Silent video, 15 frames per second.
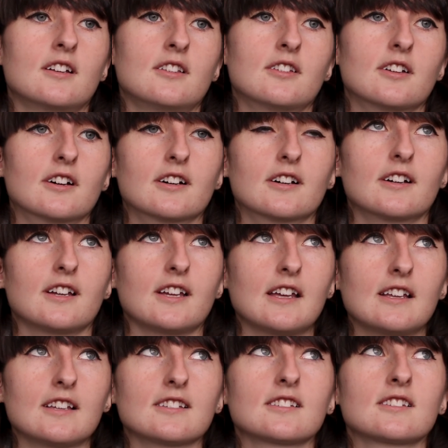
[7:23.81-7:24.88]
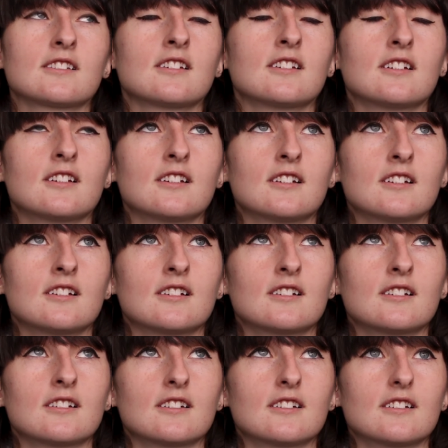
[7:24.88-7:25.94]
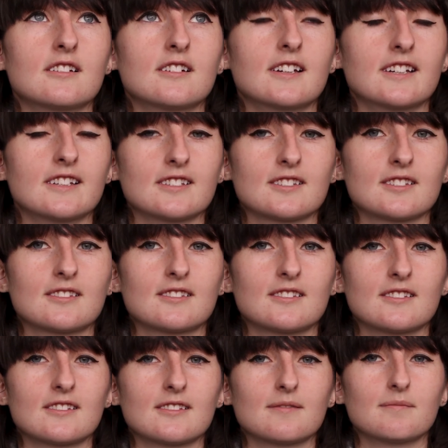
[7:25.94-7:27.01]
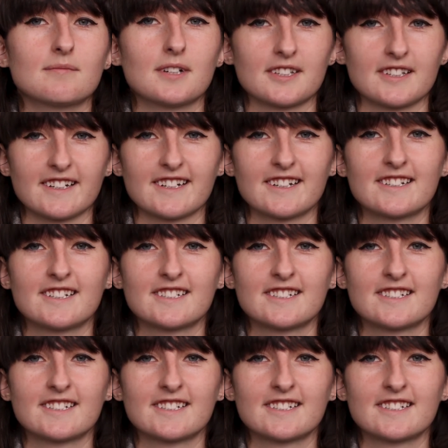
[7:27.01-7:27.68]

that he's his mother.